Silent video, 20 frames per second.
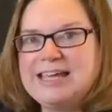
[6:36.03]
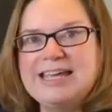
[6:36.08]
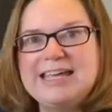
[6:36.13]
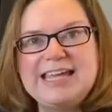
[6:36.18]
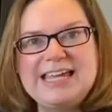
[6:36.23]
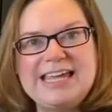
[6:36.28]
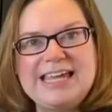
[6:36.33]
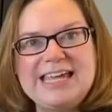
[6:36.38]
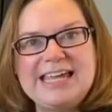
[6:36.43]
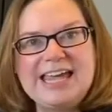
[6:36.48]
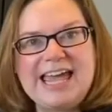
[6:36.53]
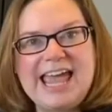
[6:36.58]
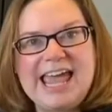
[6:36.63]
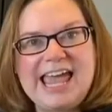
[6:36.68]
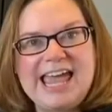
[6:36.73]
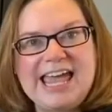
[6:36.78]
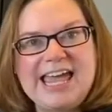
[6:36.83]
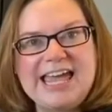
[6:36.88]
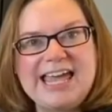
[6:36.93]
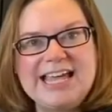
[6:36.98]
He
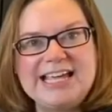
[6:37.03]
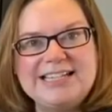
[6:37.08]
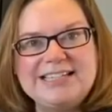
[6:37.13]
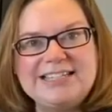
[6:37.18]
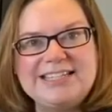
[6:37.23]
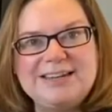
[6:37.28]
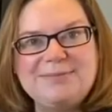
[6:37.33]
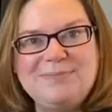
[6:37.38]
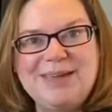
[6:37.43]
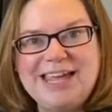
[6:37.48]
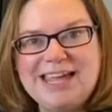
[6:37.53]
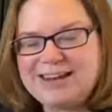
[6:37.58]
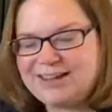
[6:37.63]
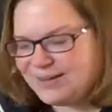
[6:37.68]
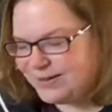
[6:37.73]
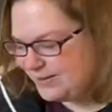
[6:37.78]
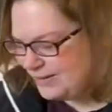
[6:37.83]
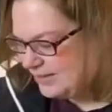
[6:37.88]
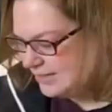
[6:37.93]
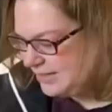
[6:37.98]
ate
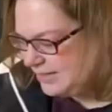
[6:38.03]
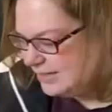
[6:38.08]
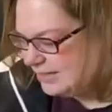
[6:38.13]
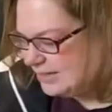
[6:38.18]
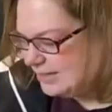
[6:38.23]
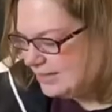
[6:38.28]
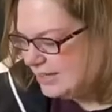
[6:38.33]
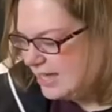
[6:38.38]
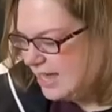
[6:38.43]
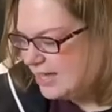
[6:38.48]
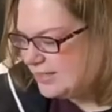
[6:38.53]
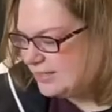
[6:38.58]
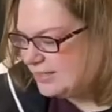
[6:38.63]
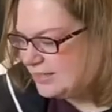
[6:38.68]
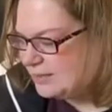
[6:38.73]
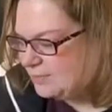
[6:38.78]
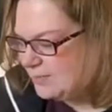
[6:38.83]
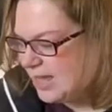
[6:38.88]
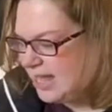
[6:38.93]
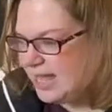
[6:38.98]
tomatoes,
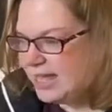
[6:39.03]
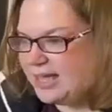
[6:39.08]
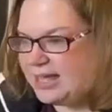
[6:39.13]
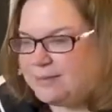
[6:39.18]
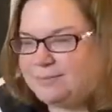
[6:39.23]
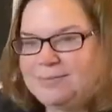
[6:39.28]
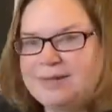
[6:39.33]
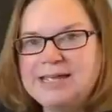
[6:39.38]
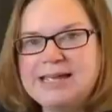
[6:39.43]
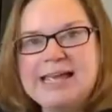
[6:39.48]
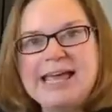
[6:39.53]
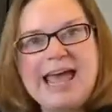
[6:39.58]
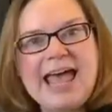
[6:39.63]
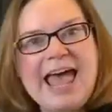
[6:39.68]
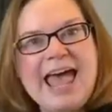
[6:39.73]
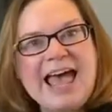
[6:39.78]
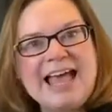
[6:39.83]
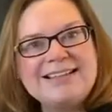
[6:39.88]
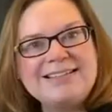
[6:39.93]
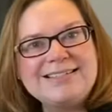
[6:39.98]
yes ma'am,
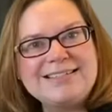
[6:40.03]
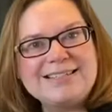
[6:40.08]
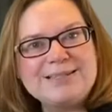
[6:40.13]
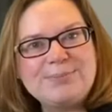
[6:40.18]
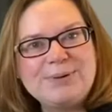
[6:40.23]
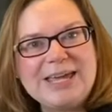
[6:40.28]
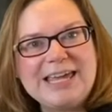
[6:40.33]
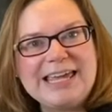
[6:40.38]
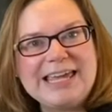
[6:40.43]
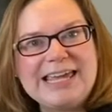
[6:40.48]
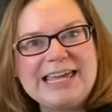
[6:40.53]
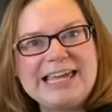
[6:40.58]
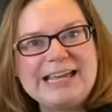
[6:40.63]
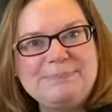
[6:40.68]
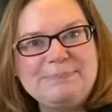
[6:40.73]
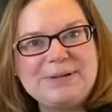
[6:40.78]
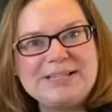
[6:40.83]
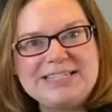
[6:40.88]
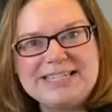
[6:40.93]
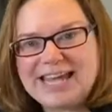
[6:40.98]
and
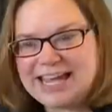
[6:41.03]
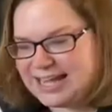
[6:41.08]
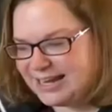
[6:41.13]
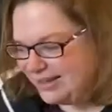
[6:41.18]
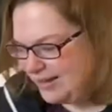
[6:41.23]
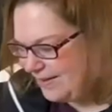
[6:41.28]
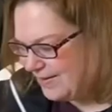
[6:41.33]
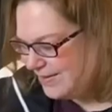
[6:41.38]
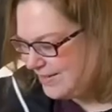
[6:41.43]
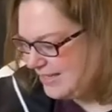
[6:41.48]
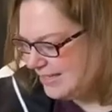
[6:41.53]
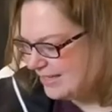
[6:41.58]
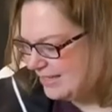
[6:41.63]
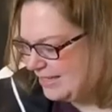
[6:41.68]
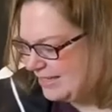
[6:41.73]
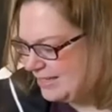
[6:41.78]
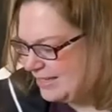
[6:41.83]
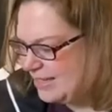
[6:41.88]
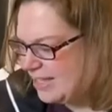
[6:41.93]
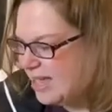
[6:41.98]
sweet potatoes,
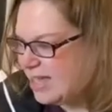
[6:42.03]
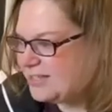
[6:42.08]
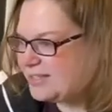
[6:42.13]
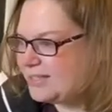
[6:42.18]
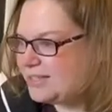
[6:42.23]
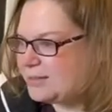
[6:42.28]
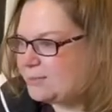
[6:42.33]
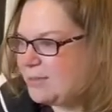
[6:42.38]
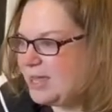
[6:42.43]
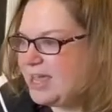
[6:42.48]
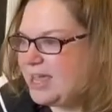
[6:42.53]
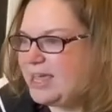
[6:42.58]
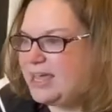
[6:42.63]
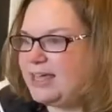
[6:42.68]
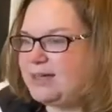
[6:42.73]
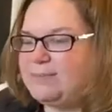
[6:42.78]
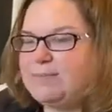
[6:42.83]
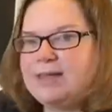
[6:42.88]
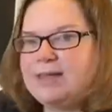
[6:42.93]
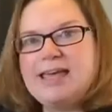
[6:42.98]
yes
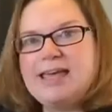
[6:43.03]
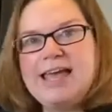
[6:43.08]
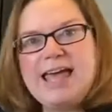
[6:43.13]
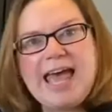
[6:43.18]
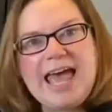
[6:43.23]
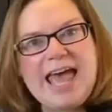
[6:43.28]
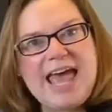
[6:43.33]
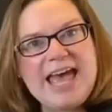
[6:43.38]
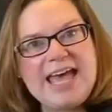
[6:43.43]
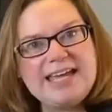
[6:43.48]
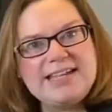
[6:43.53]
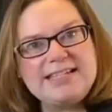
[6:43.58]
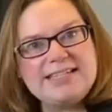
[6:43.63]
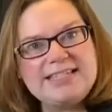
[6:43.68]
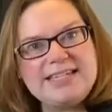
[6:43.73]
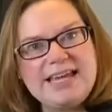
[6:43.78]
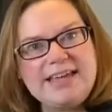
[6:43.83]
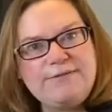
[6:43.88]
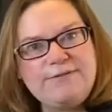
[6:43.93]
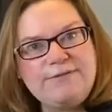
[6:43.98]
ma'am, and
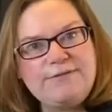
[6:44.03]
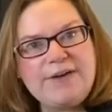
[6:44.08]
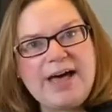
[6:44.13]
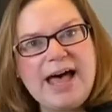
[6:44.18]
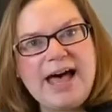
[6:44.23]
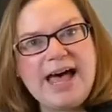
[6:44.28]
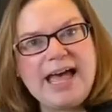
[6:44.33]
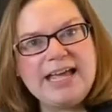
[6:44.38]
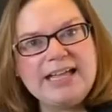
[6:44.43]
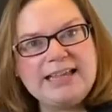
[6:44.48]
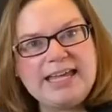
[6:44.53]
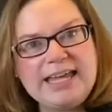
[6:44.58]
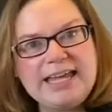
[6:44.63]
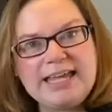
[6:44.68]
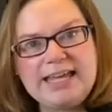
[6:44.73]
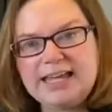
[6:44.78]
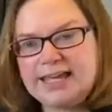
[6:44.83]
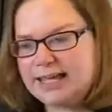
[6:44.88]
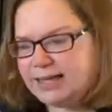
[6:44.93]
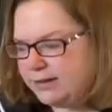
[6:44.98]
if I
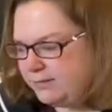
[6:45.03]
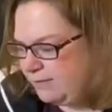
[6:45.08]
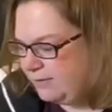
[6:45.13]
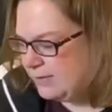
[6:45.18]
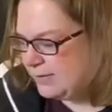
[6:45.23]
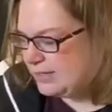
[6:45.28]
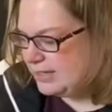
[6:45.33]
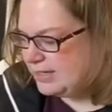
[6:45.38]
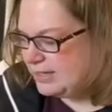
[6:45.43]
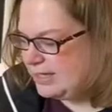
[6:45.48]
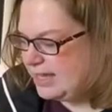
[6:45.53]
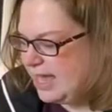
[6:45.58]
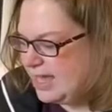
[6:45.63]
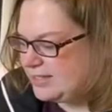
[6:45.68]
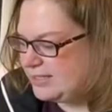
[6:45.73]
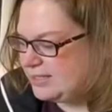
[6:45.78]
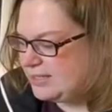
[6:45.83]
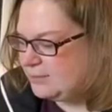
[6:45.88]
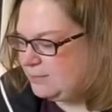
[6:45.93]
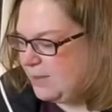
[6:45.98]
live,
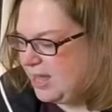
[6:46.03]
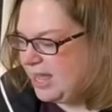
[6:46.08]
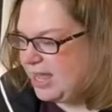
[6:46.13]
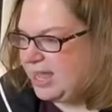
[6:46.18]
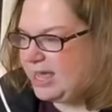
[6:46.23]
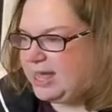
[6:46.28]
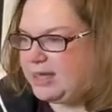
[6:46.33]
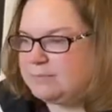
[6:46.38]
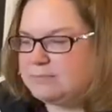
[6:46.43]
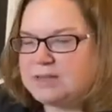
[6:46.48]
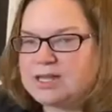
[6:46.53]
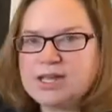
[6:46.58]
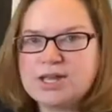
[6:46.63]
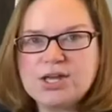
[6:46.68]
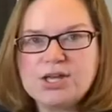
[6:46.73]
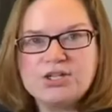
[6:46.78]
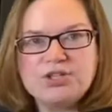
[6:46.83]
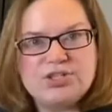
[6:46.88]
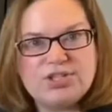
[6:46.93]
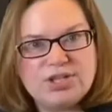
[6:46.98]
yes ma'am,
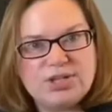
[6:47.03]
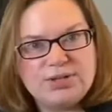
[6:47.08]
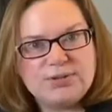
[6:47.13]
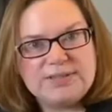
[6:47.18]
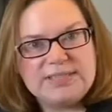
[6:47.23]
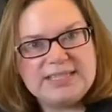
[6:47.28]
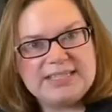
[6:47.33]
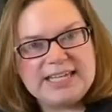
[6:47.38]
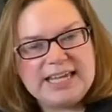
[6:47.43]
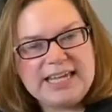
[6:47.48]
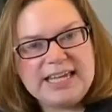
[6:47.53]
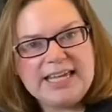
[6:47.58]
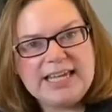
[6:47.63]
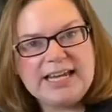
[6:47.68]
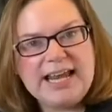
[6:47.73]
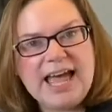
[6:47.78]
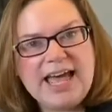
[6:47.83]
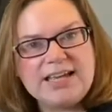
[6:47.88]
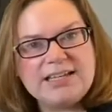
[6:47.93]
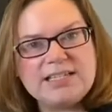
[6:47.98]
to see
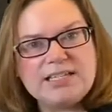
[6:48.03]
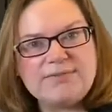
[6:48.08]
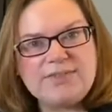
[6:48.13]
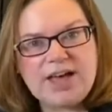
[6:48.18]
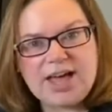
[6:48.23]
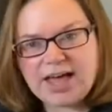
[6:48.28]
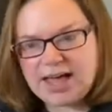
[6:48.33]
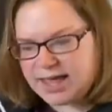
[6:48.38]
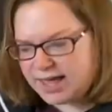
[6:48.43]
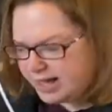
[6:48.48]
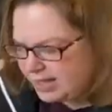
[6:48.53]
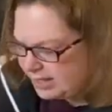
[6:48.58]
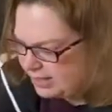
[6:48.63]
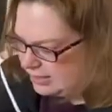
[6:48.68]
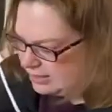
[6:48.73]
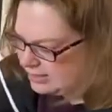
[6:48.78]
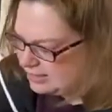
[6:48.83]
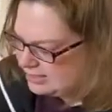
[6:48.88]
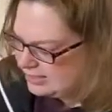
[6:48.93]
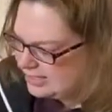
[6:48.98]
next fall,
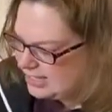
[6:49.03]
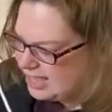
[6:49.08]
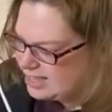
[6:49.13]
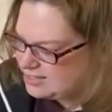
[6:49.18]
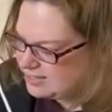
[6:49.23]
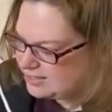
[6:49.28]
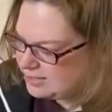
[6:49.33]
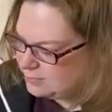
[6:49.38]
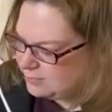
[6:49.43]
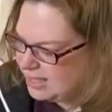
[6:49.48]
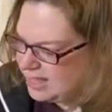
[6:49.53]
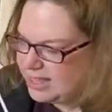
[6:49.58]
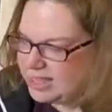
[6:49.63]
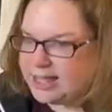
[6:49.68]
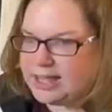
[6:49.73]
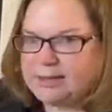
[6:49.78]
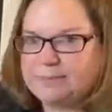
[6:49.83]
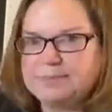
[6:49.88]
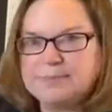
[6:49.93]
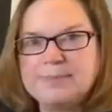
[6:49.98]
yes
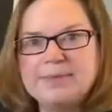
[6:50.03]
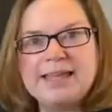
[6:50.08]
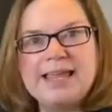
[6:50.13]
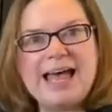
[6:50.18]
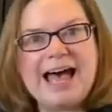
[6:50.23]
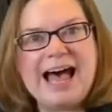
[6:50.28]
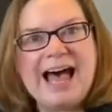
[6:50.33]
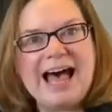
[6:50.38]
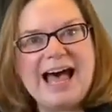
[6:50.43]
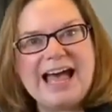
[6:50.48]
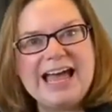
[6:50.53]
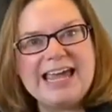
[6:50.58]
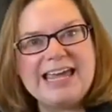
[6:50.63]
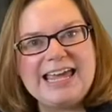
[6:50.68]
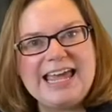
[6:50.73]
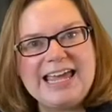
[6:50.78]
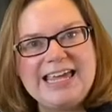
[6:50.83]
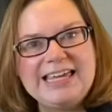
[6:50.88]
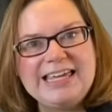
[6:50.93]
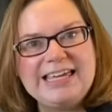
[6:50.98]
ma'am, I
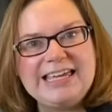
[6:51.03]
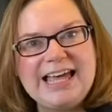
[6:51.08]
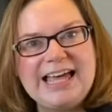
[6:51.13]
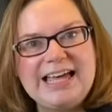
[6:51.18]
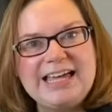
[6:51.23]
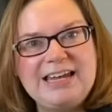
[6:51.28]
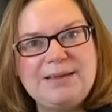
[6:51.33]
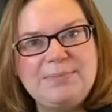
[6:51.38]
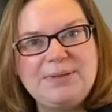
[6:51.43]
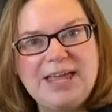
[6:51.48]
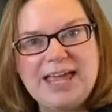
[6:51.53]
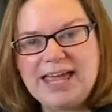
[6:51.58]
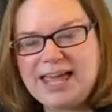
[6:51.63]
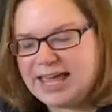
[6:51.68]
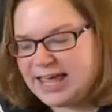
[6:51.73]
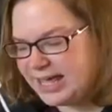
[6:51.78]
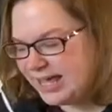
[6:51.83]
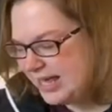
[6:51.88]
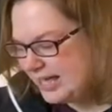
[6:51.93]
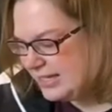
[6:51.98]
ain't gonna
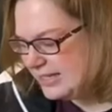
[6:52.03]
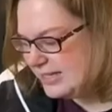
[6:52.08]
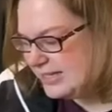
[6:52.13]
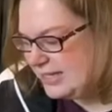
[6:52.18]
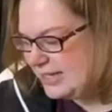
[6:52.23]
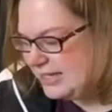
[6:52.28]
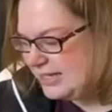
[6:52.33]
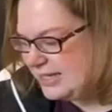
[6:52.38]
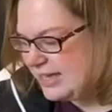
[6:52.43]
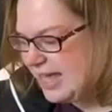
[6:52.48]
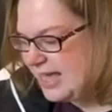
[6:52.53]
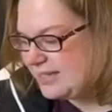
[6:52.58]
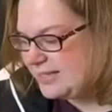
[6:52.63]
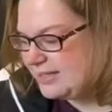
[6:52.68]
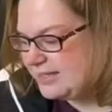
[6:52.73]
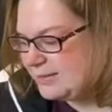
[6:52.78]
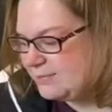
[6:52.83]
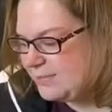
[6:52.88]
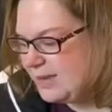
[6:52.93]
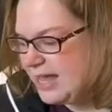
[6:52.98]
plant,
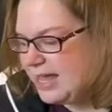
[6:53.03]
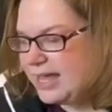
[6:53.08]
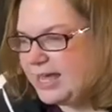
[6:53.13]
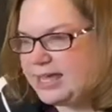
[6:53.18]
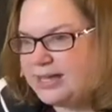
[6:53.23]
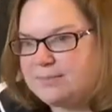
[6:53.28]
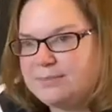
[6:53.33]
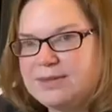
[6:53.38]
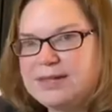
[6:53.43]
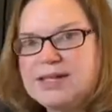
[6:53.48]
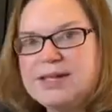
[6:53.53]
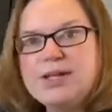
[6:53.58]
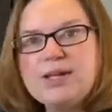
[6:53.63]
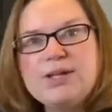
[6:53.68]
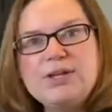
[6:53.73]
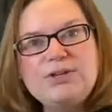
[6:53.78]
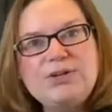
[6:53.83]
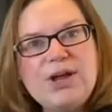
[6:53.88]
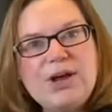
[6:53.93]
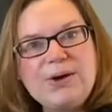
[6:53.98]
yes ma'am,
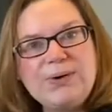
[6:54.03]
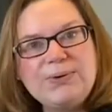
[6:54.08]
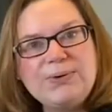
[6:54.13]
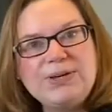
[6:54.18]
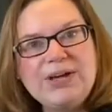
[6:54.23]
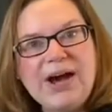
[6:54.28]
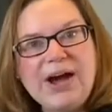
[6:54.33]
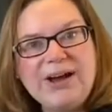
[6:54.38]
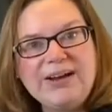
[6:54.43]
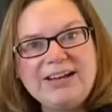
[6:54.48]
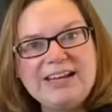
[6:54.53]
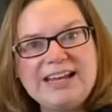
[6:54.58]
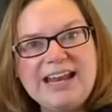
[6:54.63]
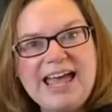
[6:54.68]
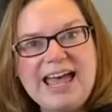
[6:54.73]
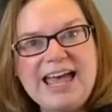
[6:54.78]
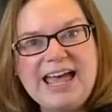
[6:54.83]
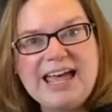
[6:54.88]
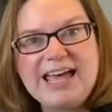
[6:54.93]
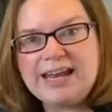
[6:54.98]
no garden
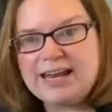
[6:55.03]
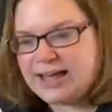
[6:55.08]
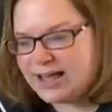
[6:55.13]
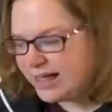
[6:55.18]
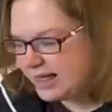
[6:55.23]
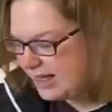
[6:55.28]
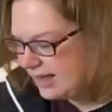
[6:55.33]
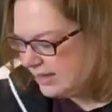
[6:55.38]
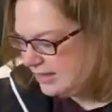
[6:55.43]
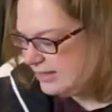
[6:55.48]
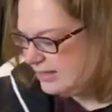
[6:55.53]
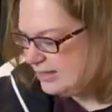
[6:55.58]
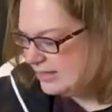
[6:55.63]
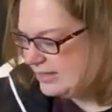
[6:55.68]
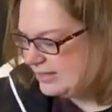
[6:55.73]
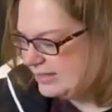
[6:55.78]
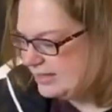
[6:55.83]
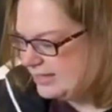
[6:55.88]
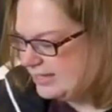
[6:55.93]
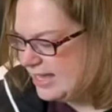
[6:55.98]
at all.
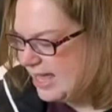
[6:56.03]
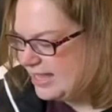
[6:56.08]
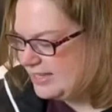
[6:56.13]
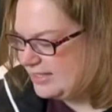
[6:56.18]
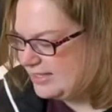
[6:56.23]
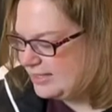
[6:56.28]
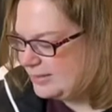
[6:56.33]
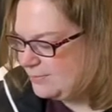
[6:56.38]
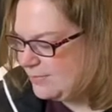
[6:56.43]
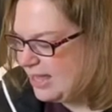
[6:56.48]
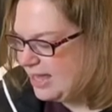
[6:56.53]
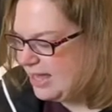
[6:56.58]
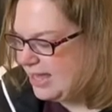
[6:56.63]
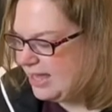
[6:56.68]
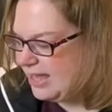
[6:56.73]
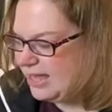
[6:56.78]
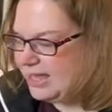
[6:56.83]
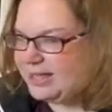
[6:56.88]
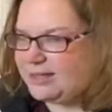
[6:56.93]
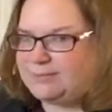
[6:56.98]
Yes,
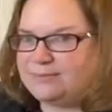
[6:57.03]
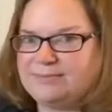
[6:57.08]
ma'am.